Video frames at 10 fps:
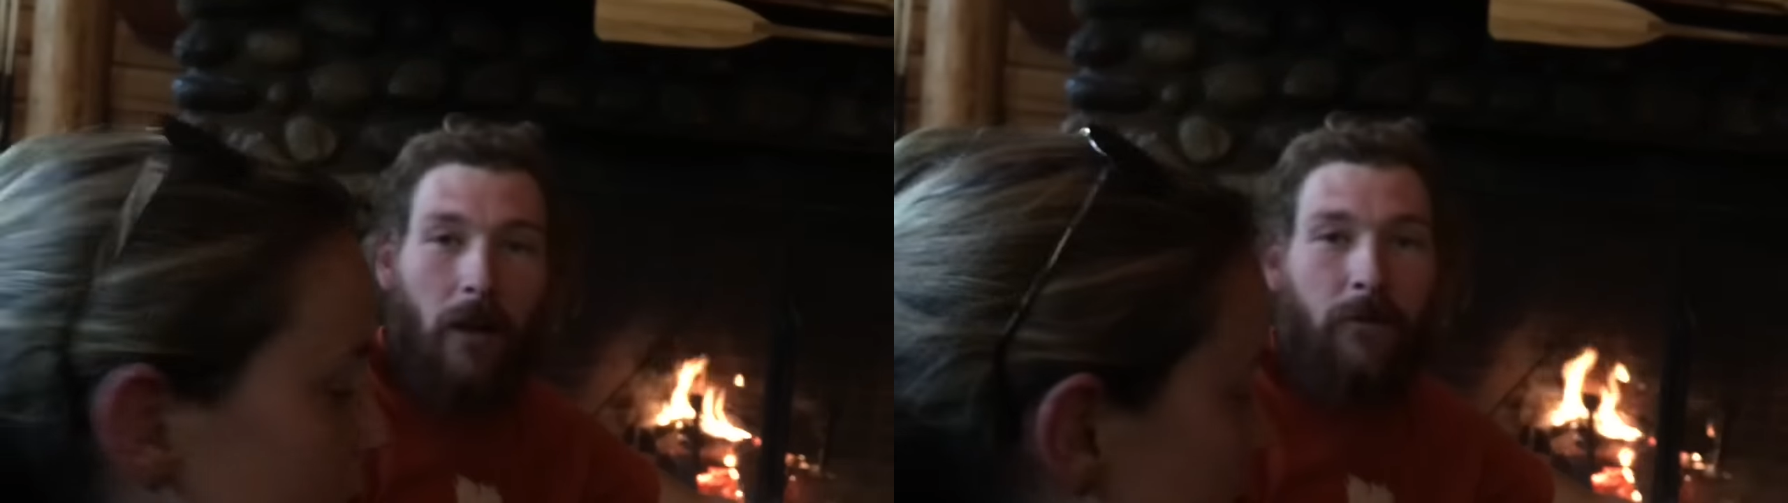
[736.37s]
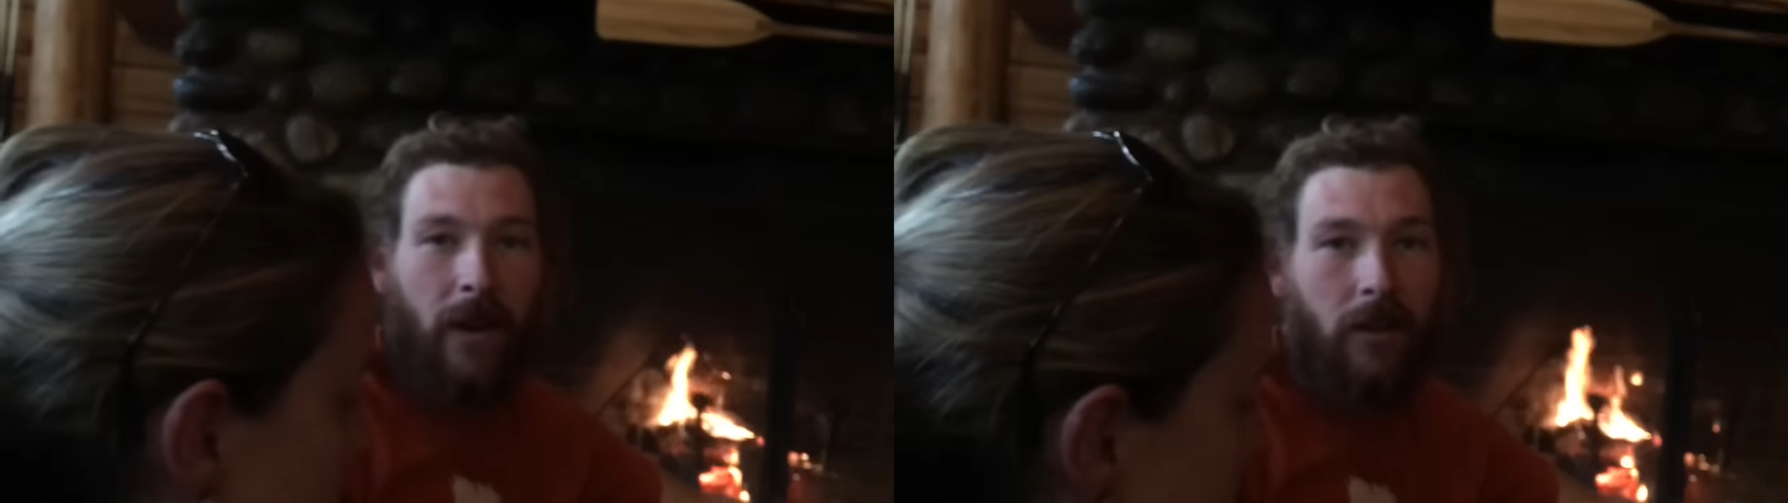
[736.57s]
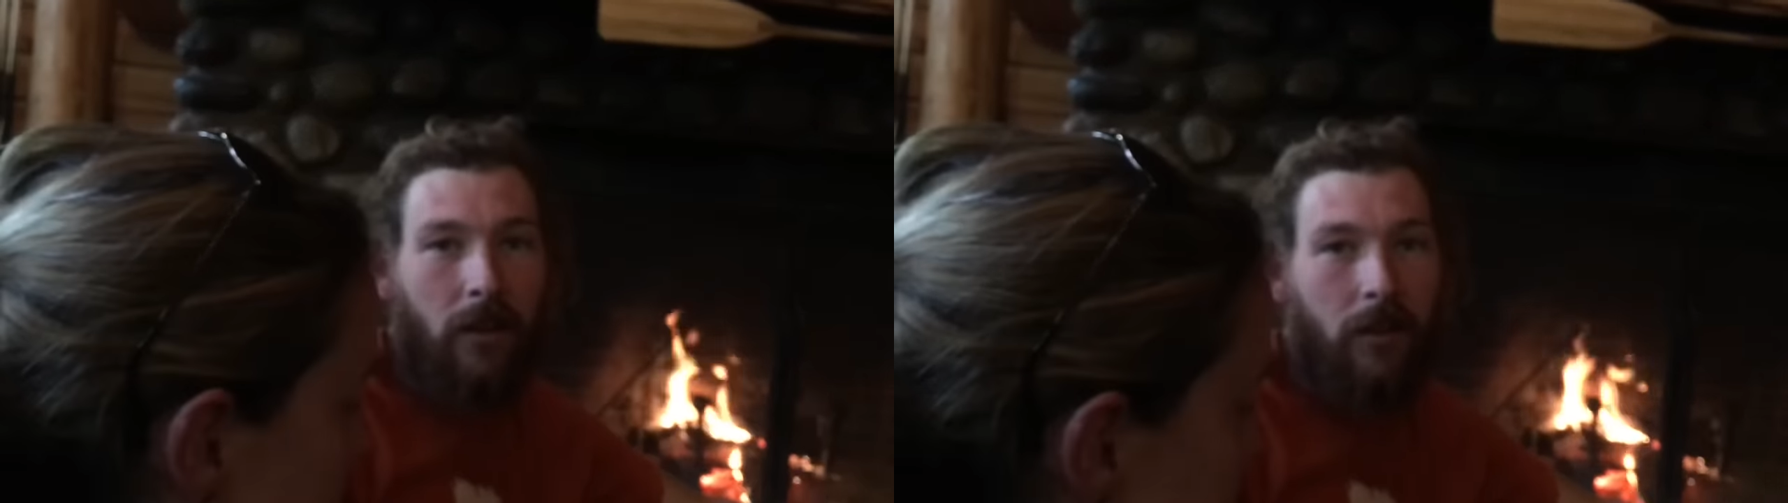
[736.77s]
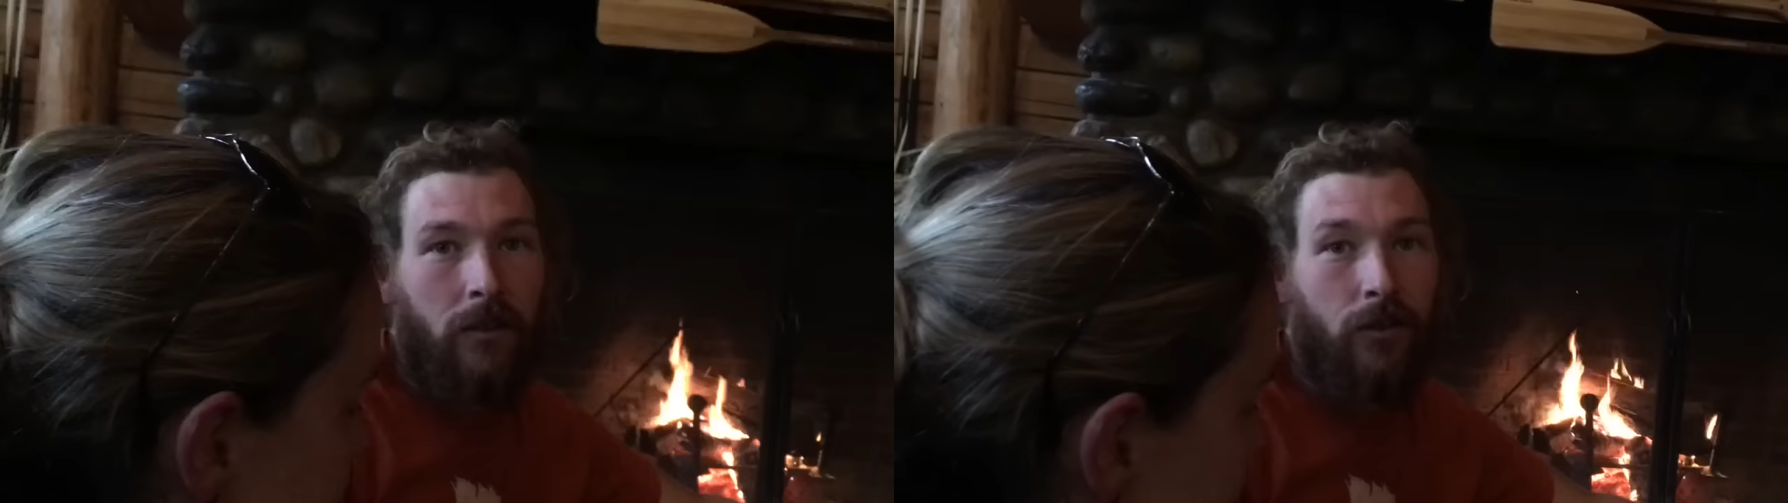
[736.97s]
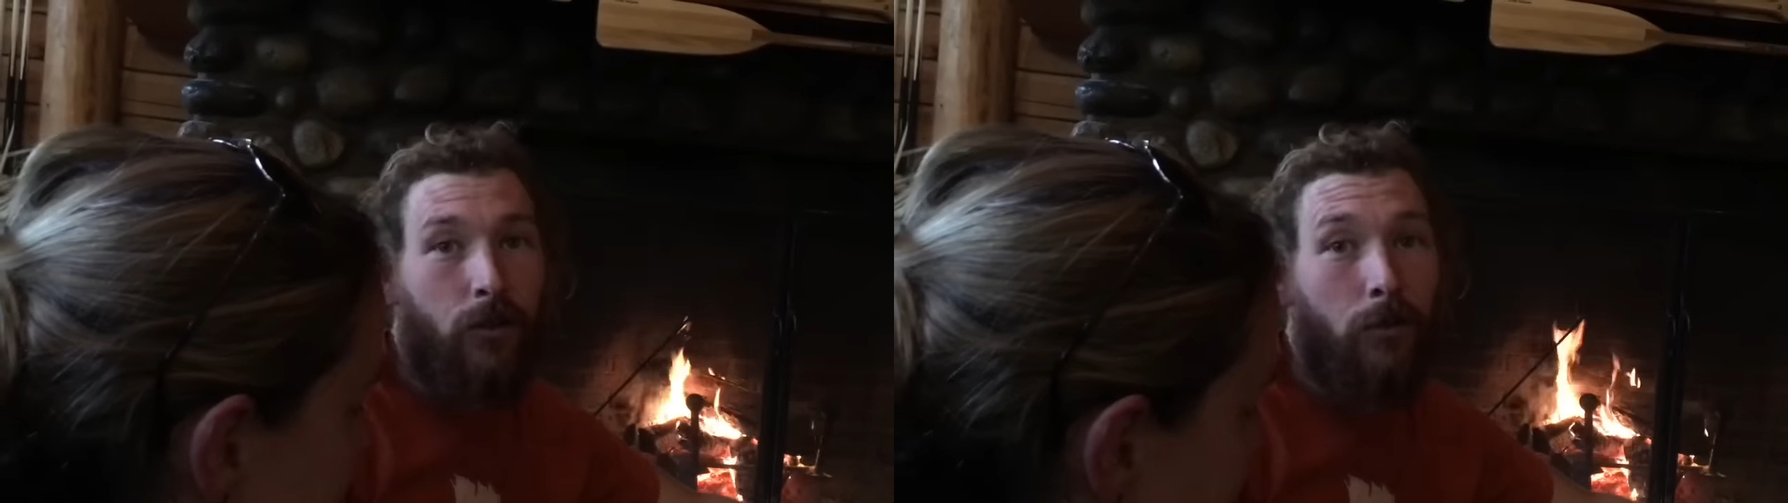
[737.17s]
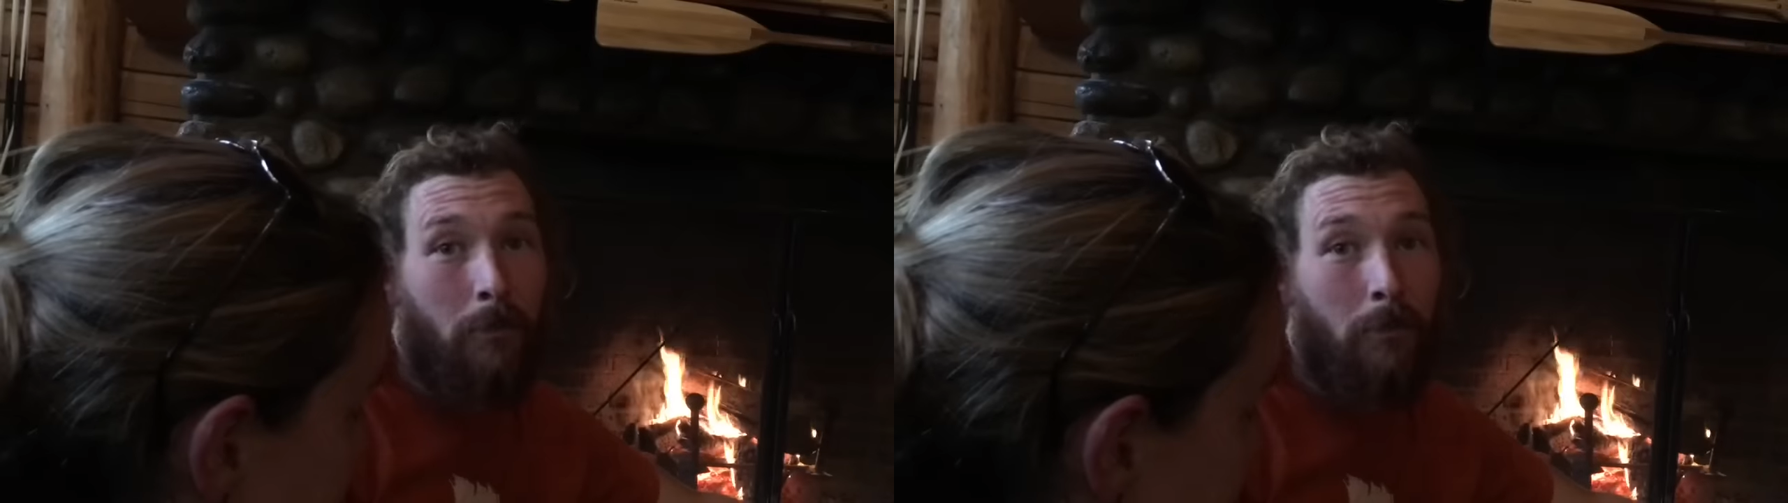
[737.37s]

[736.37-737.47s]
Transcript: thank you to all the